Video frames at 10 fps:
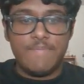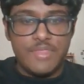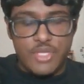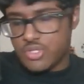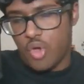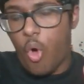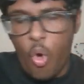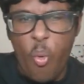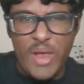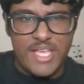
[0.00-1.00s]
There's
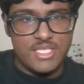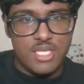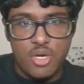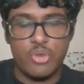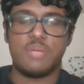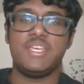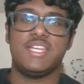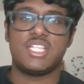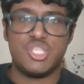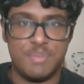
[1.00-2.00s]
always going to be an
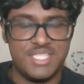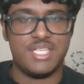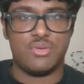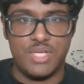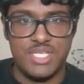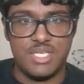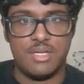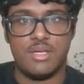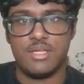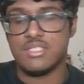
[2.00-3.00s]
explicit reason.
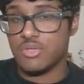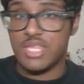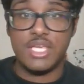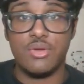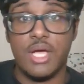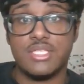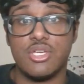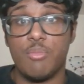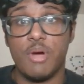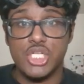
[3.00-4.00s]
So thank you guys
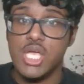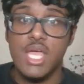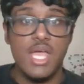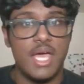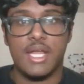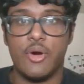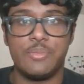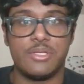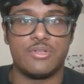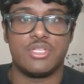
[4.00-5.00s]
so much, and I hope
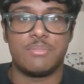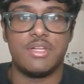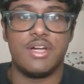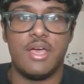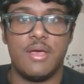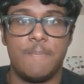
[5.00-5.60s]
you learned something today.